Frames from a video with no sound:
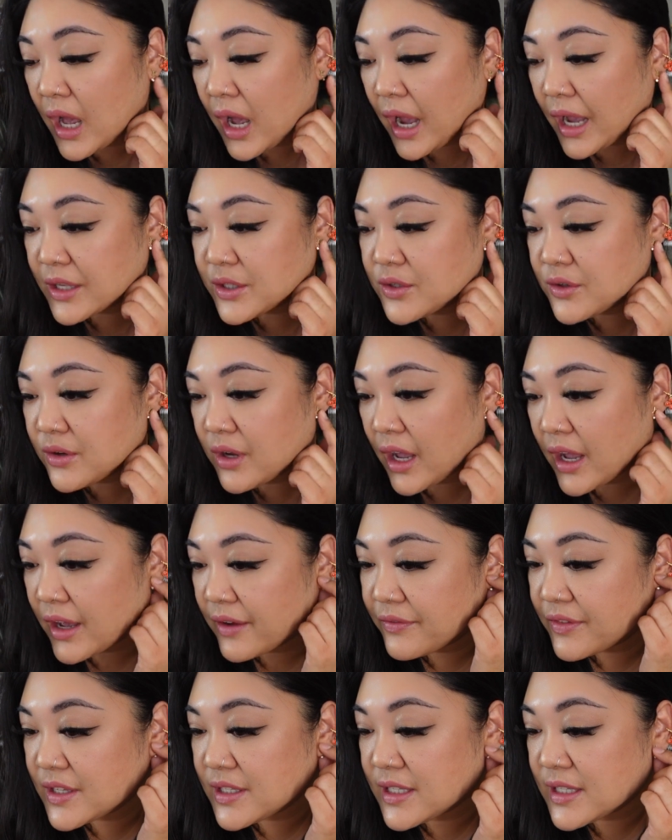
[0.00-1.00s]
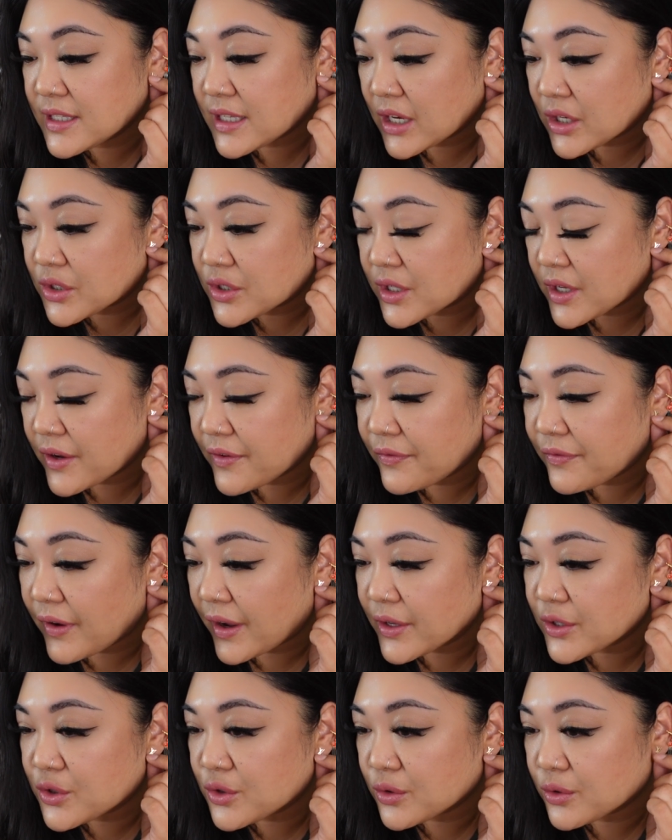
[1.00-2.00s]
I do have, this is actually a
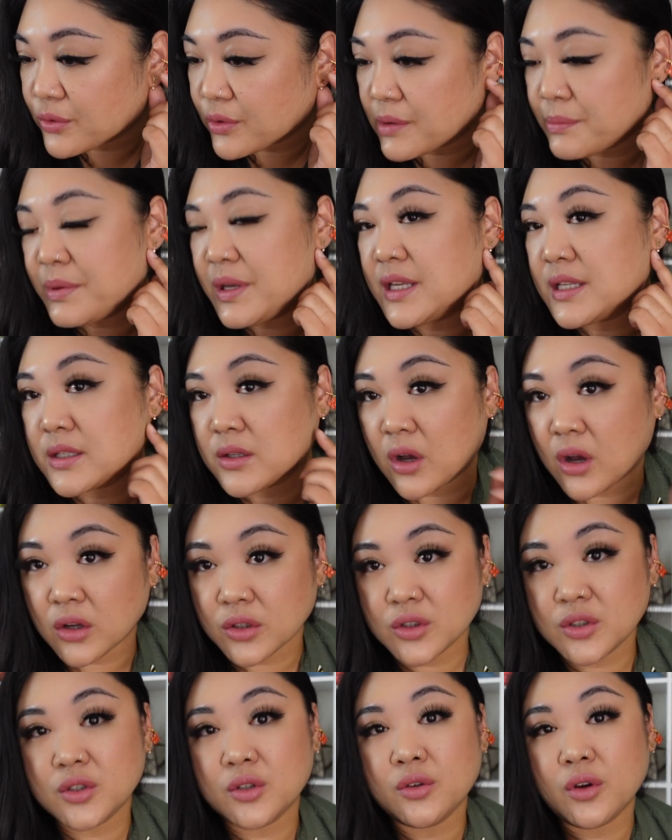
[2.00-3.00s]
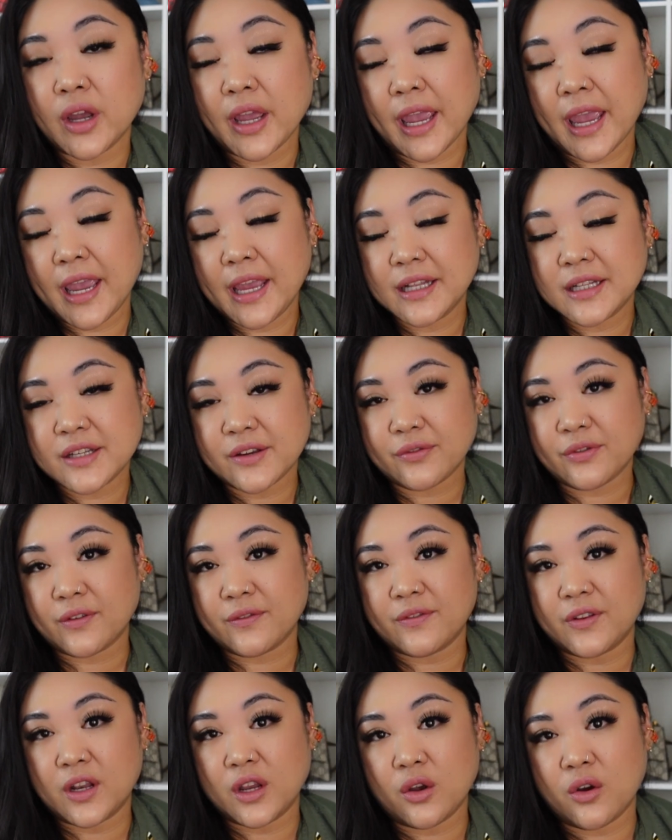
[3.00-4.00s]
fine jewelry piece, so I'll do a
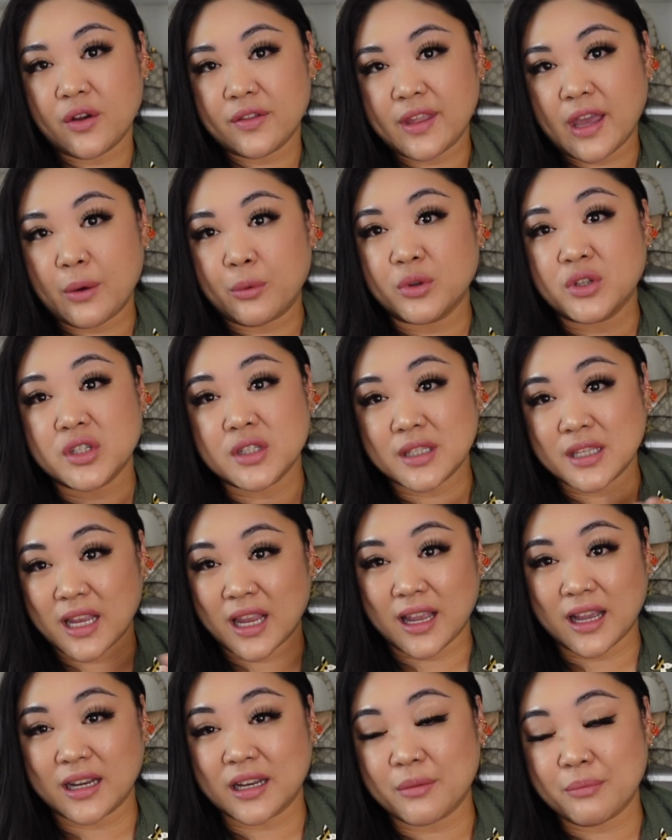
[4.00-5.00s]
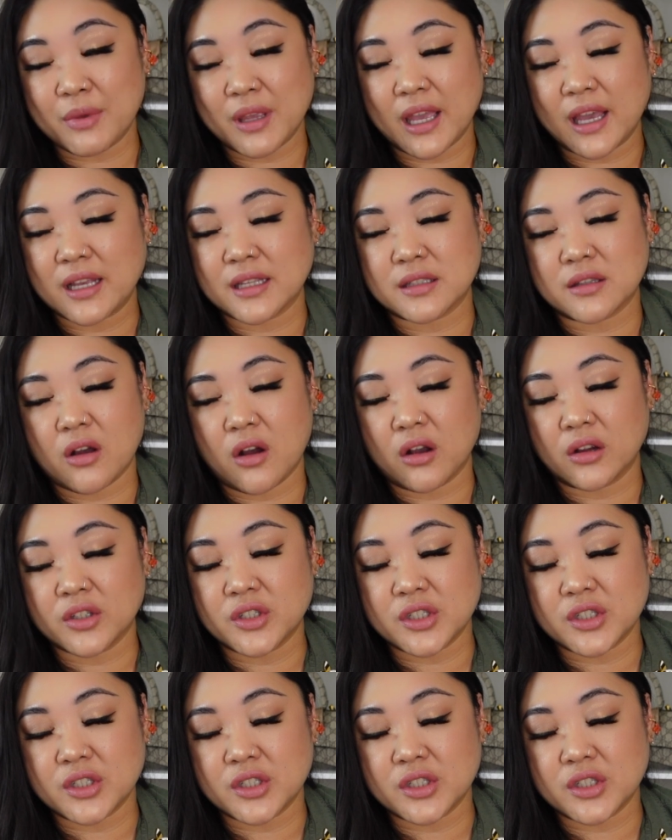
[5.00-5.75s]
different video on that, which isn't gonna be as long.